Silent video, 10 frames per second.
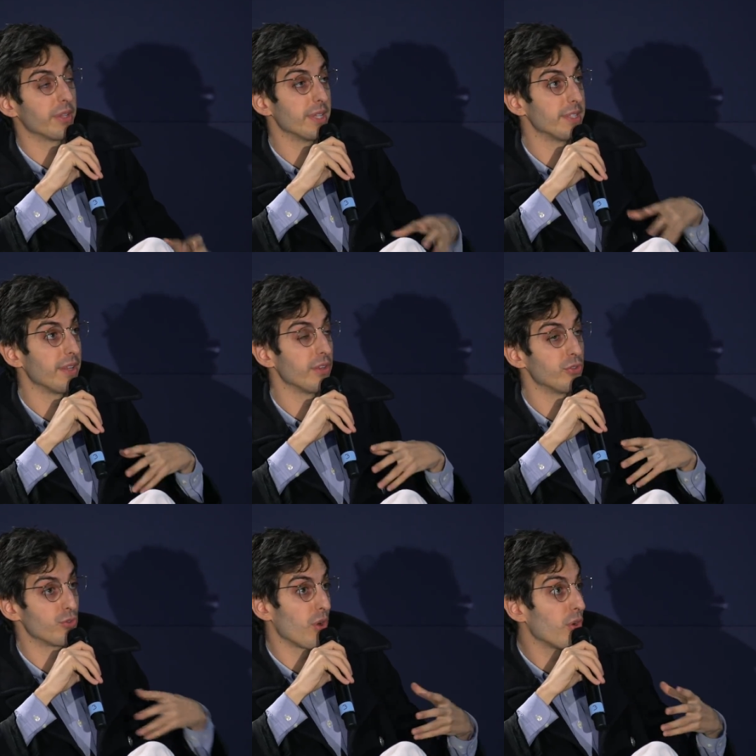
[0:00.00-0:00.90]
at least in the
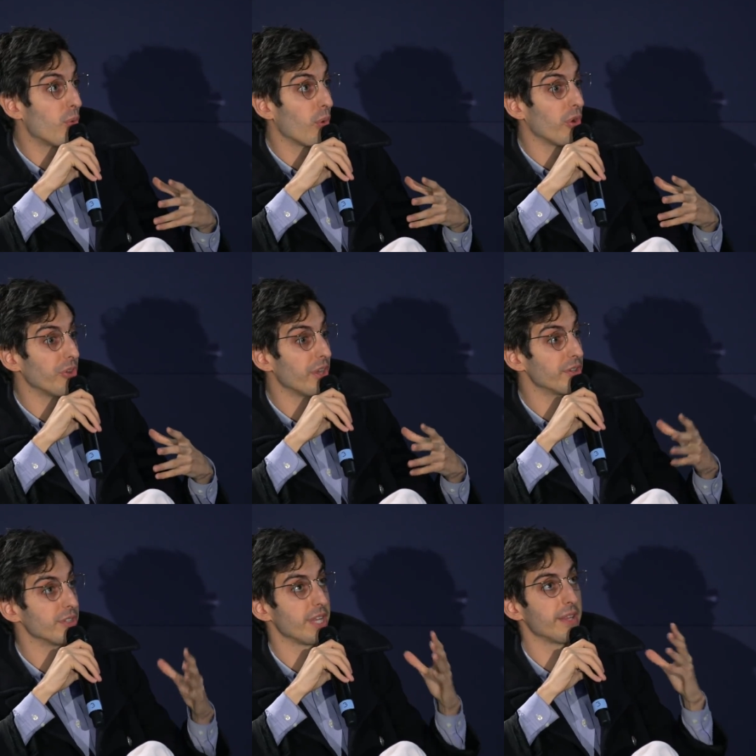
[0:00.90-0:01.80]
drug world,
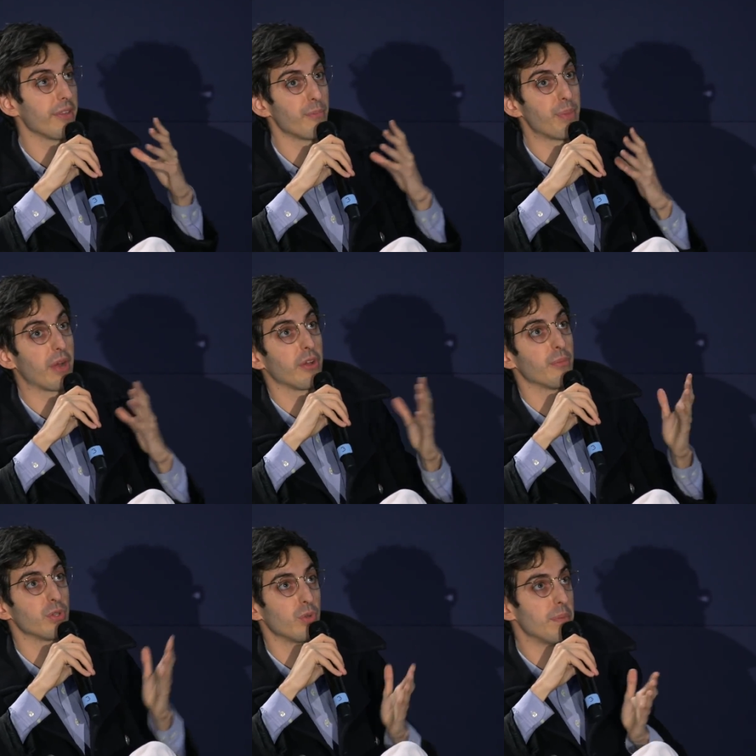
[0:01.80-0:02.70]
understand that the barrier
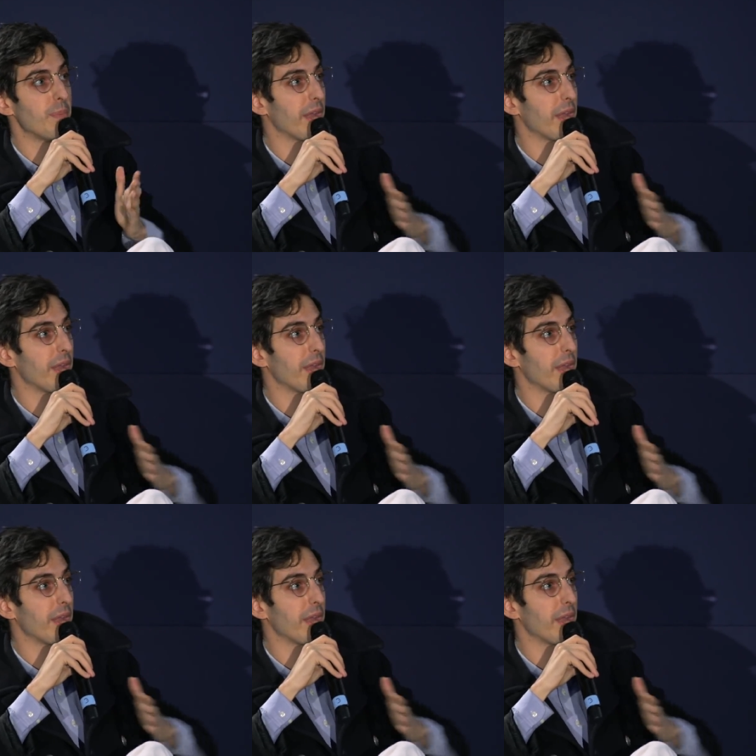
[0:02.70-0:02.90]
between